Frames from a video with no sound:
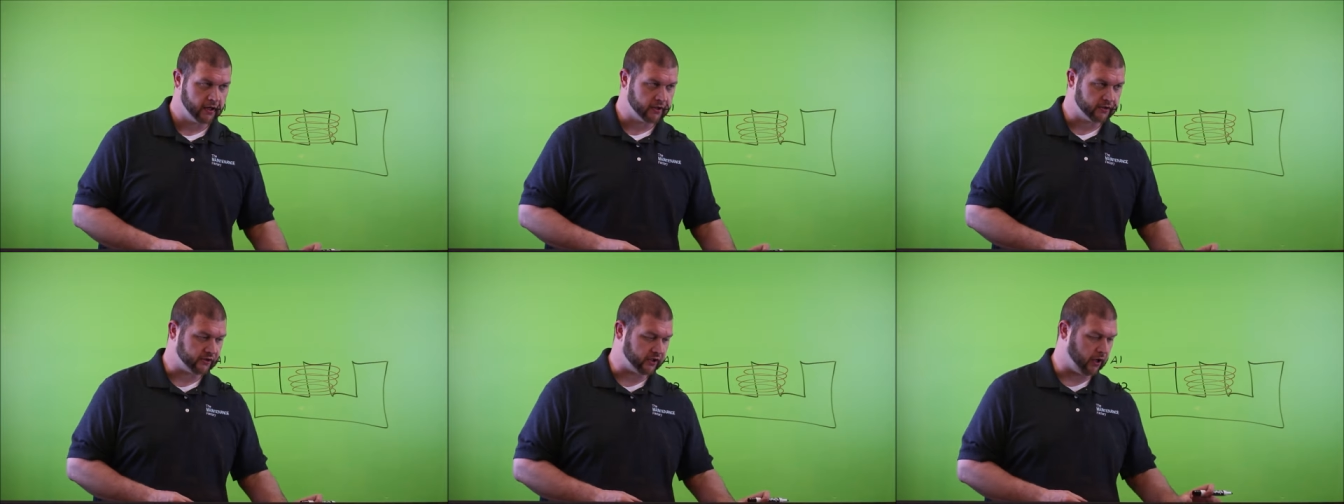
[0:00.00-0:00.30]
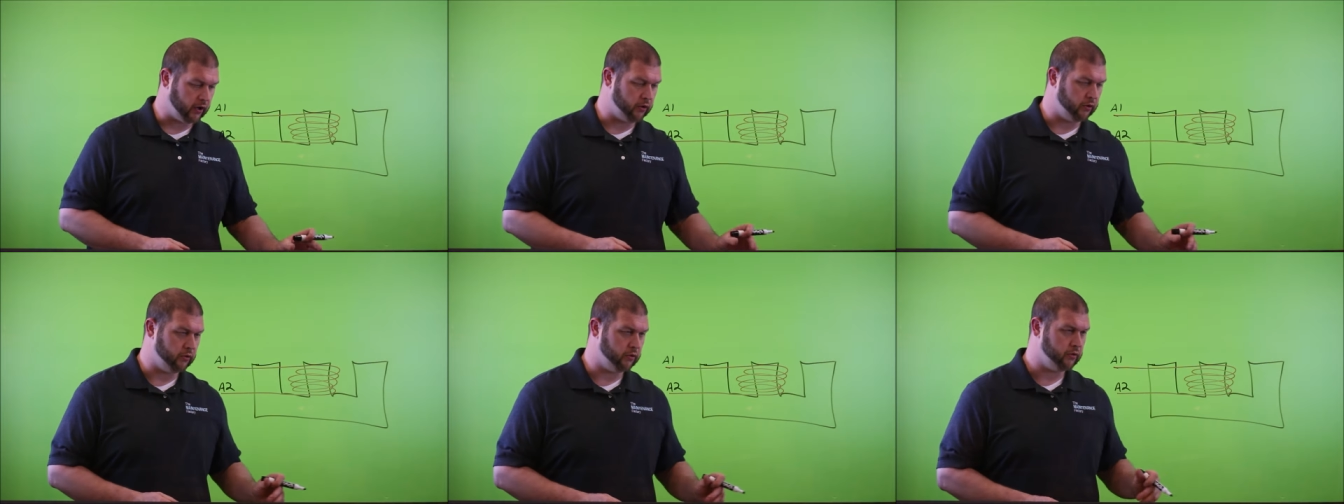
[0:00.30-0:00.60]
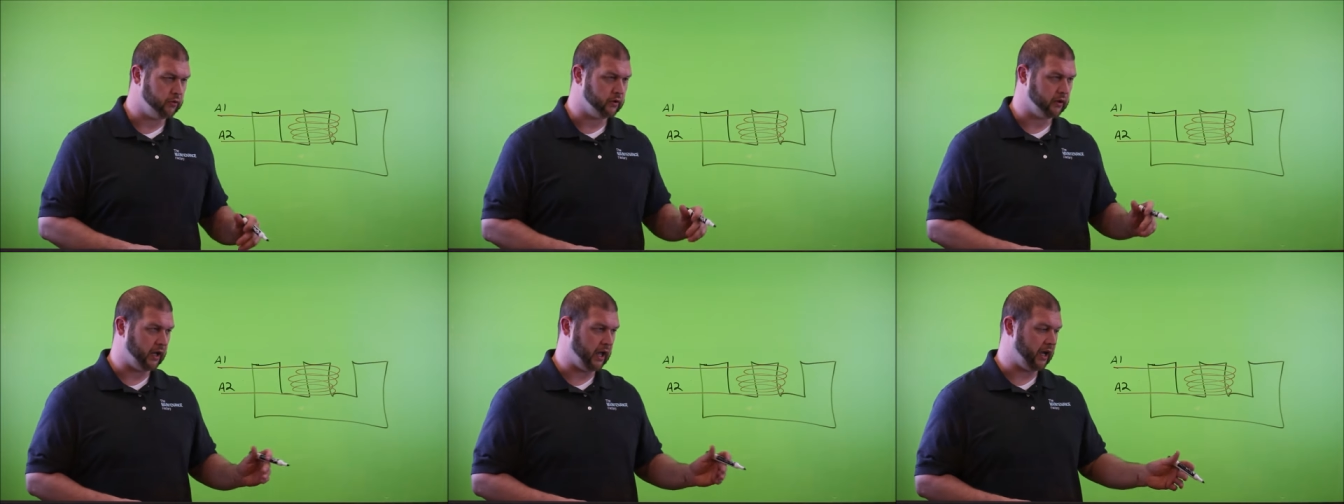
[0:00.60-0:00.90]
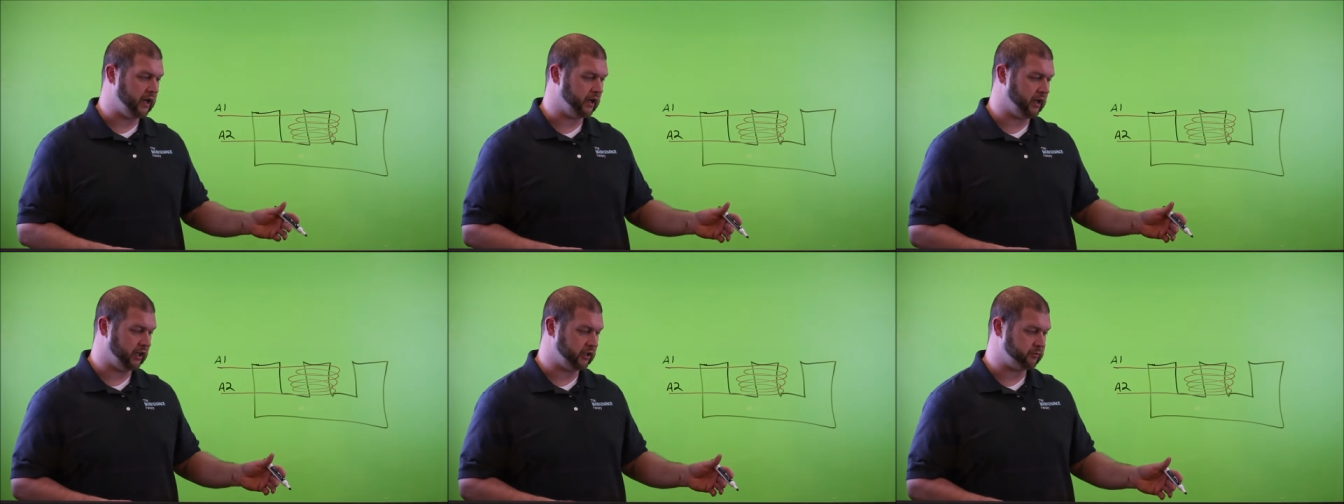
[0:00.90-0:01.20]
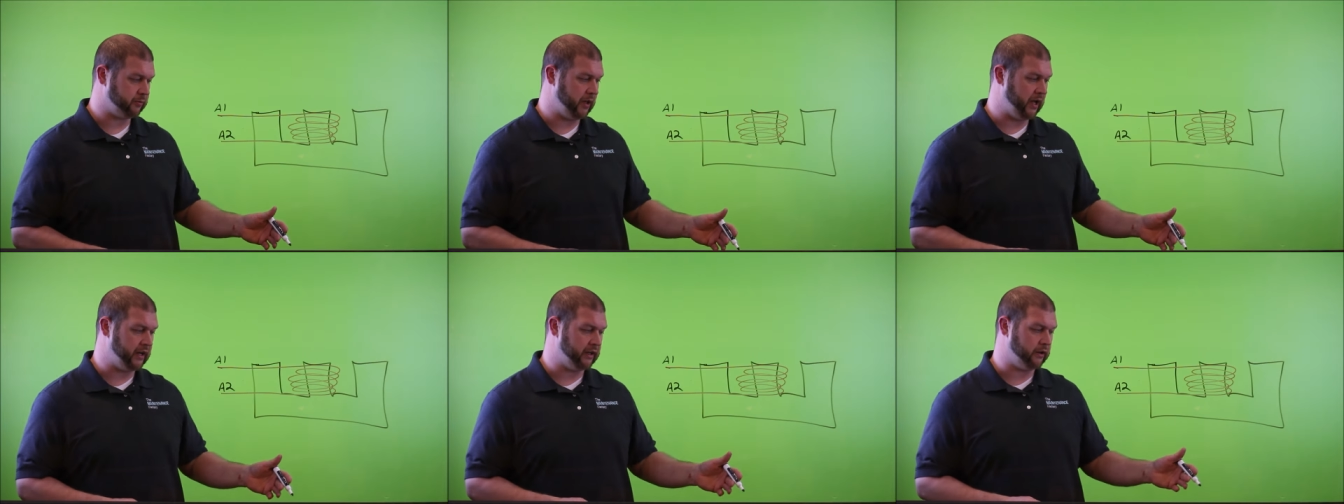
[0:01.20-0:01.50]
So like
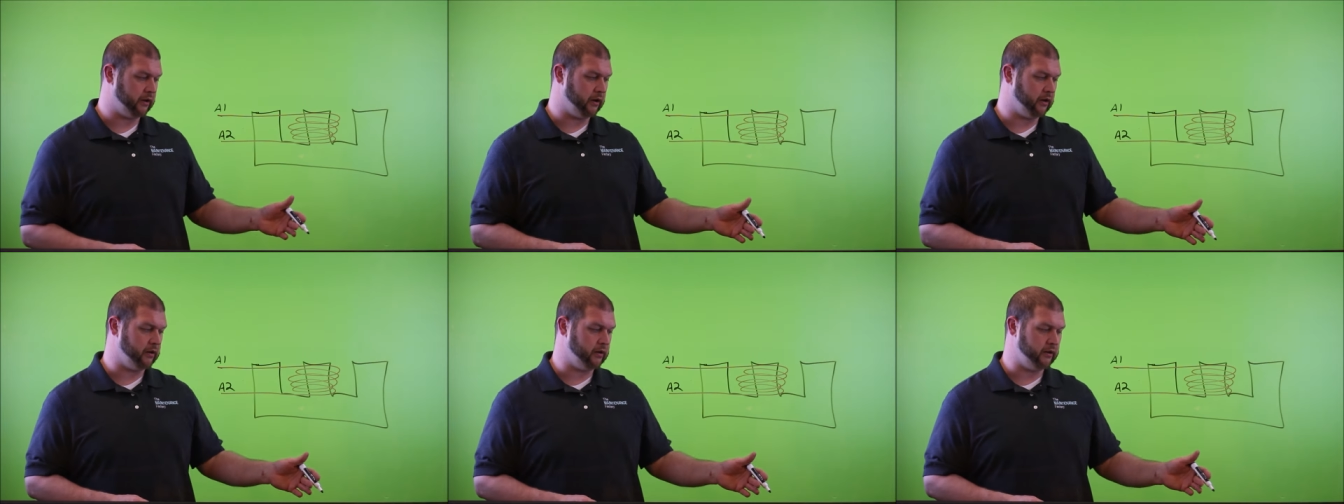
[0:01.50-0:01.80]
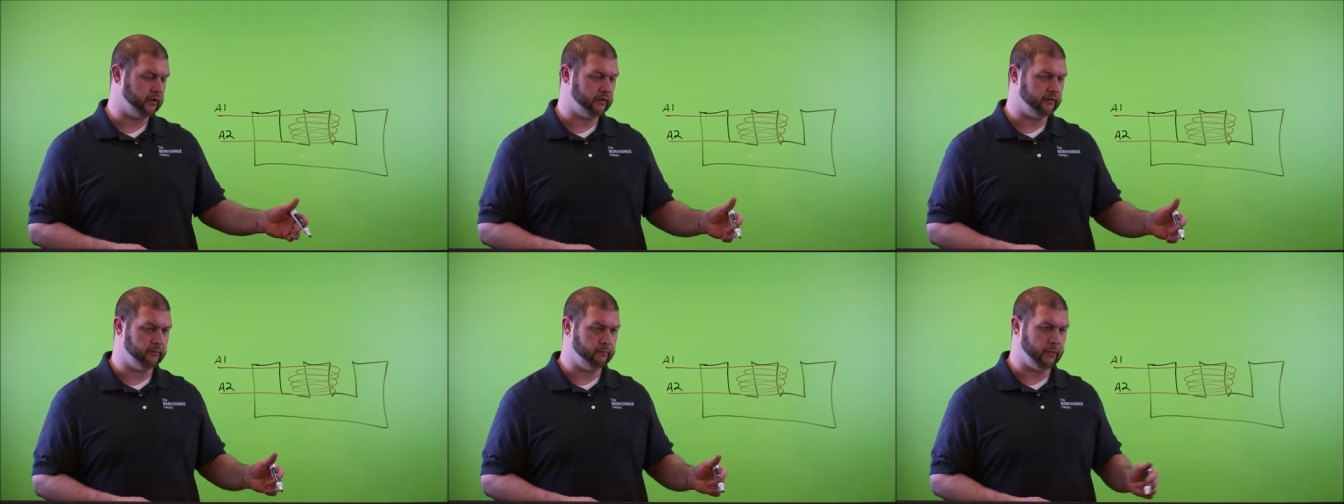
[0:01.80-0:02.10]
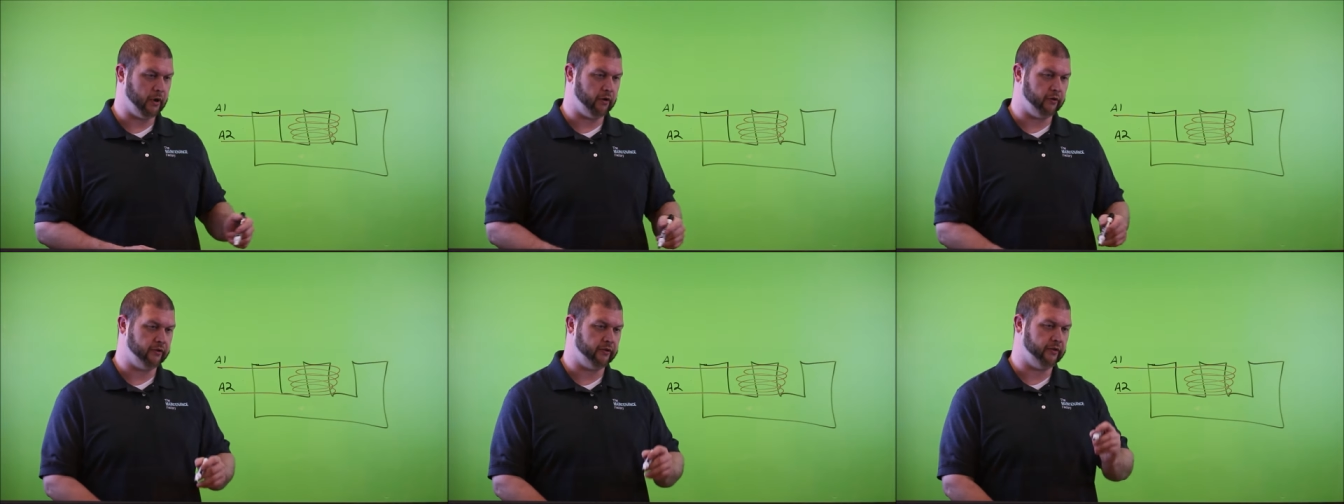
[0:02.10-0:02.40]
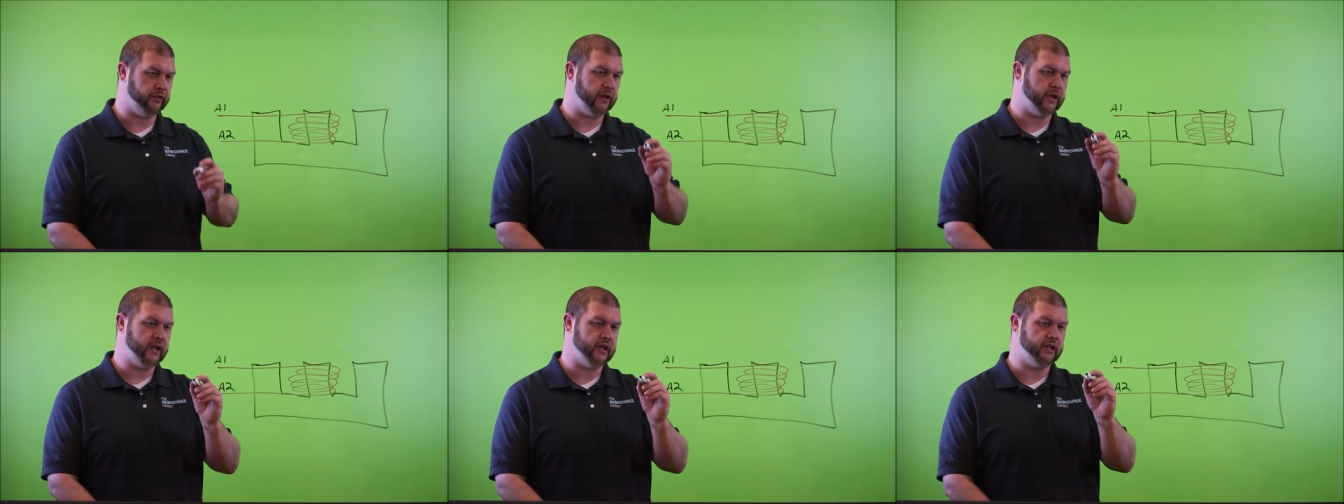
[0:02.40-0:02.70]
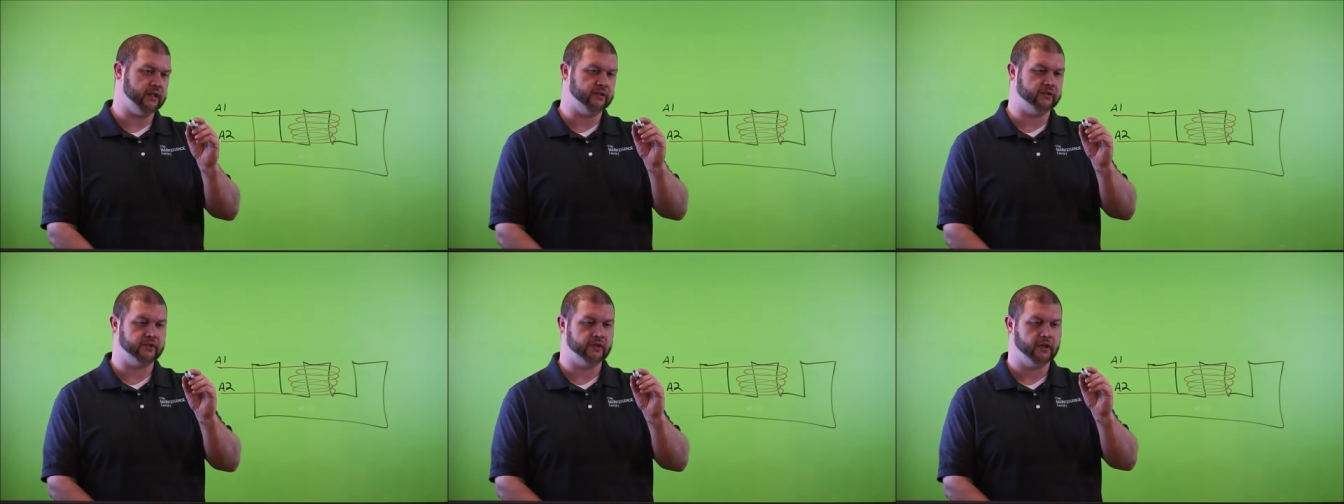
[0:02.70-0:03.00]
explained earlier, both of
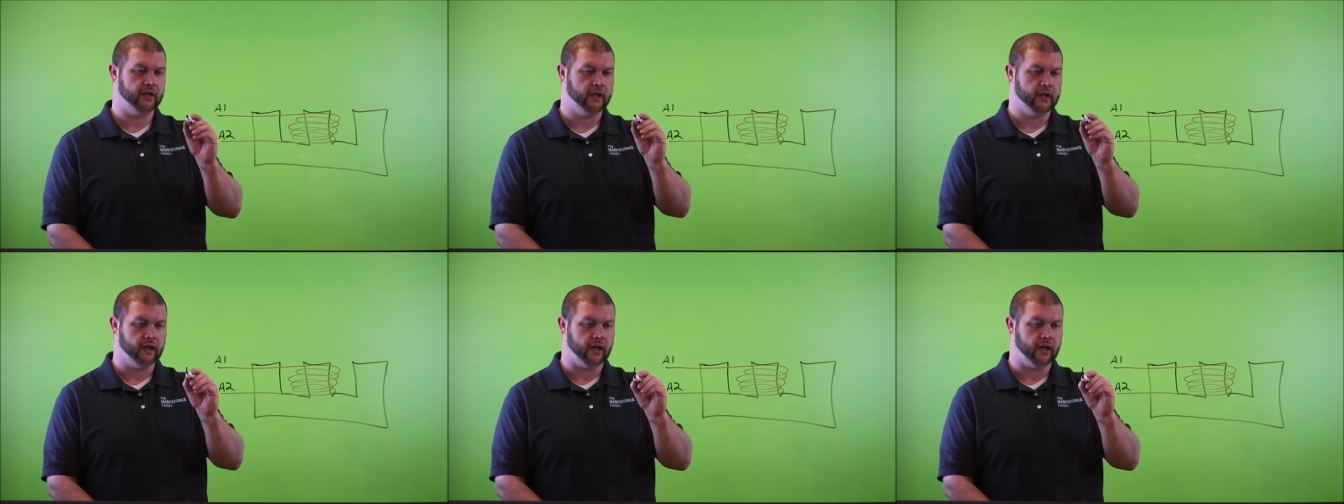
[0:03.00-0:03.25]
these